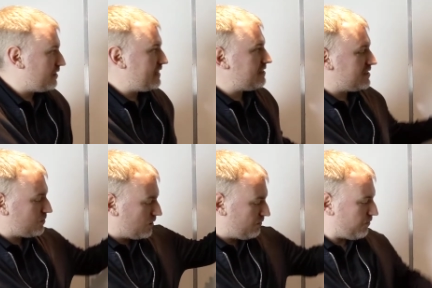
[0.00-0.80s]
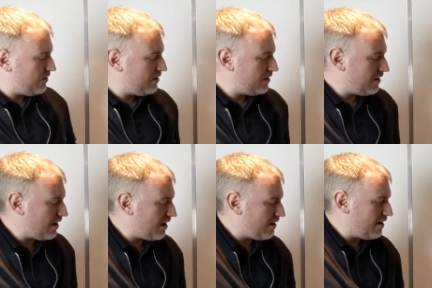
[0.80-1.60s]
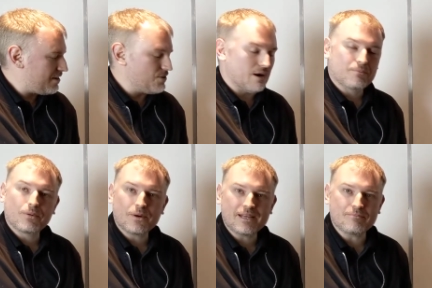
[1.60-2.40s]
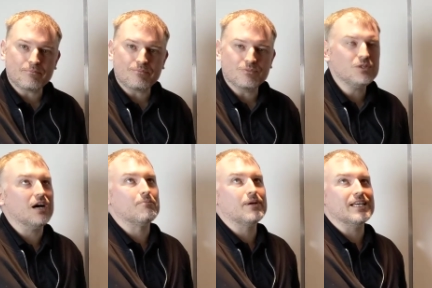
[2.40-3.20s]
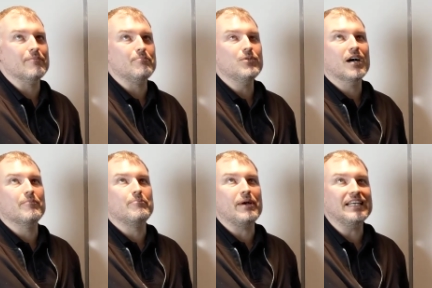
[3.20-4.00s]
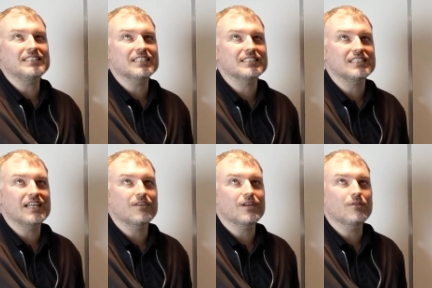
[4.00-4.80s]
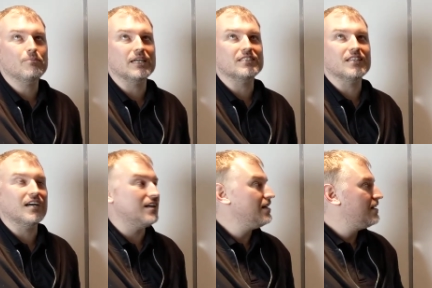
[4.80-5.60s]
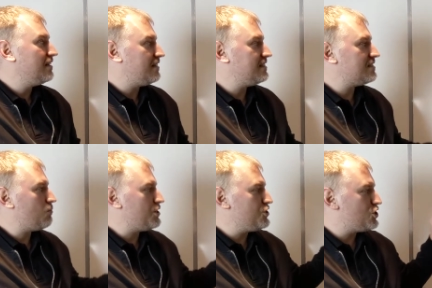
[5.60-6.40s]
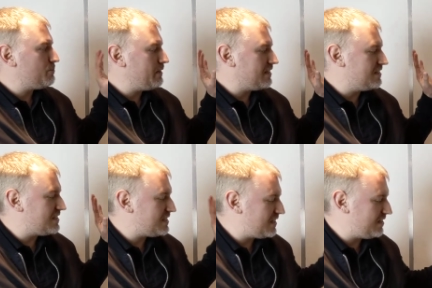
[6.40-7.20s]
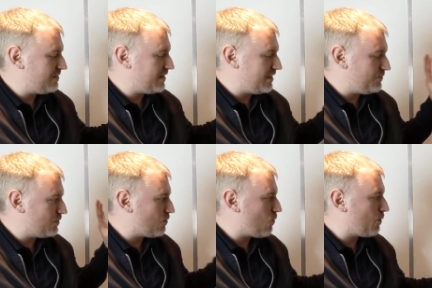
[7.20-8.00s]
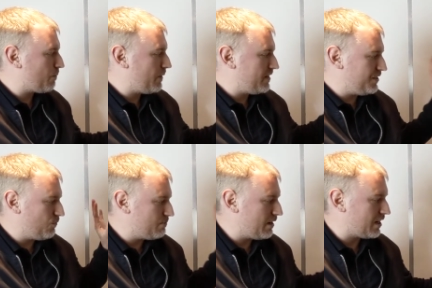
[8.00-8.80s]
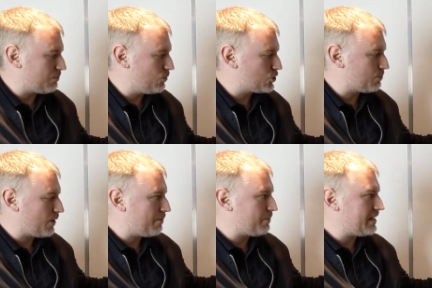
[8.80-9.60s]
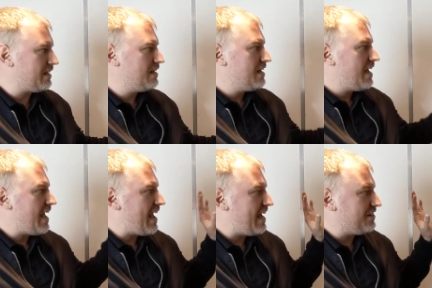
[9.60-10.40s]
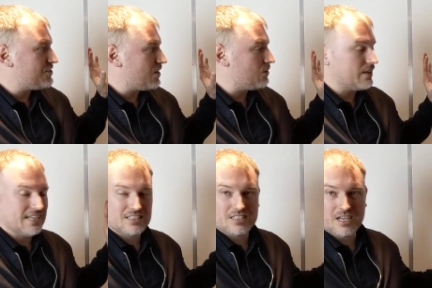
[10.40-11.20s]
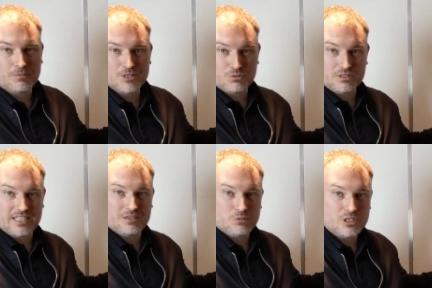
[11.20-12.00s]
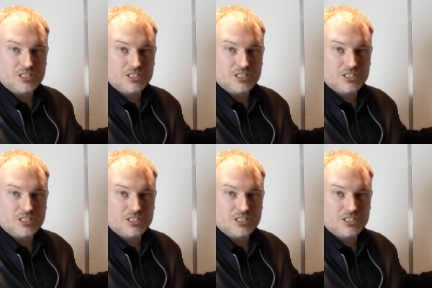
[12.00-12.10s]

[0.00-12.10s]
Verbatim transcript: this is sort of, you know, a pretty, not a pretty, not a basic scenario, but uh, this is what you should be considering if you're incorporating and you want to buy commercial property. And you start looking at the numbers and what they can